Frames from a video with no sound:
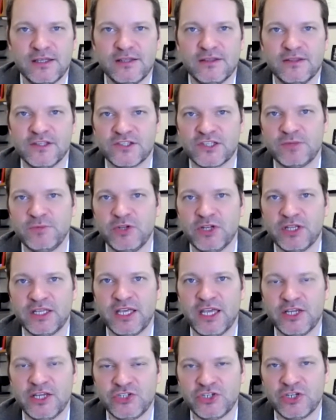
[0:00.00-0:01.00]
This
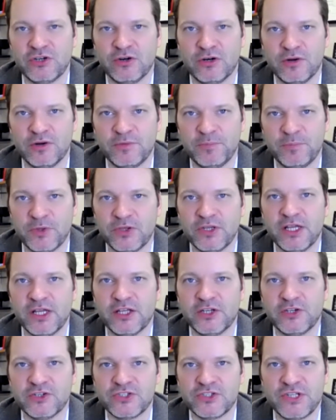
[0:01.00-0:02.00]
communication or ability to
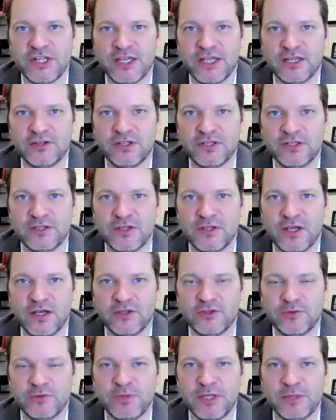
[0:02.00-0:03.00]
understand
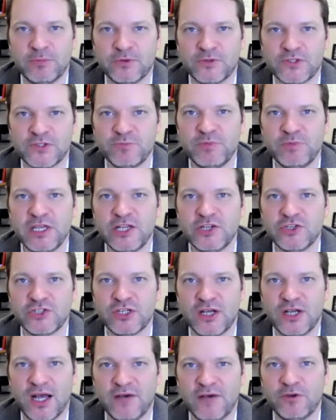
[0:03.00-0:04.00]
other people's
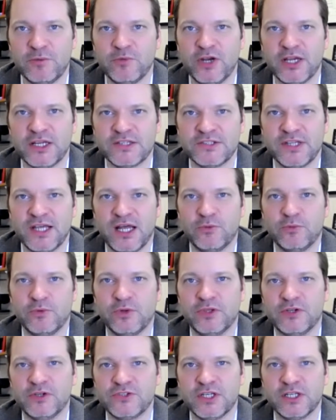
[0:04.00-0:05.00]
speech often breaks down when
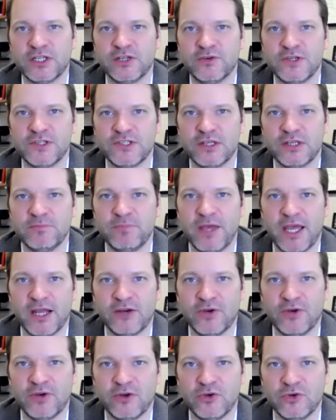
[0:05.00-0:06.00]
there's increasing
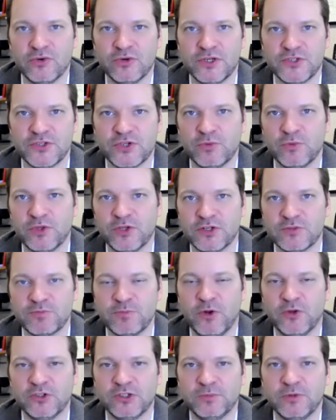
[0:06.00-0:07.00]
background noise and when there's
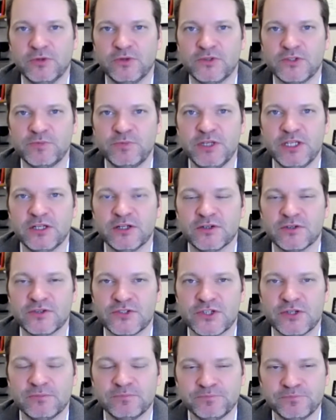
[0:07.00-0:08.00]
multiple
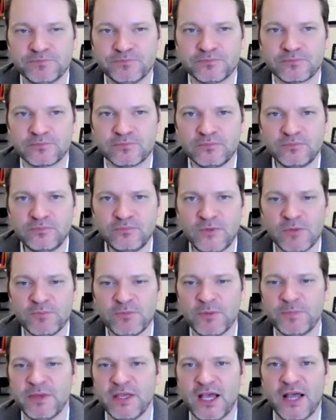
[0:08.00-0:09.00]
speakers.
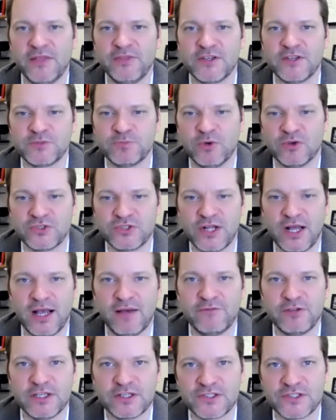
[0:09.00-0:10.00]
But beyond this most
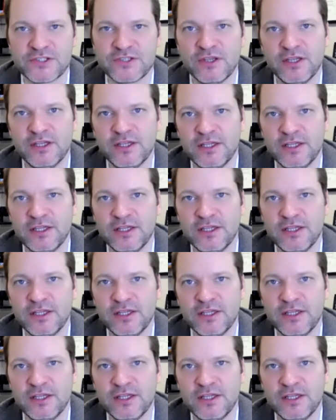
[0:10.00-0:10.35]
obvious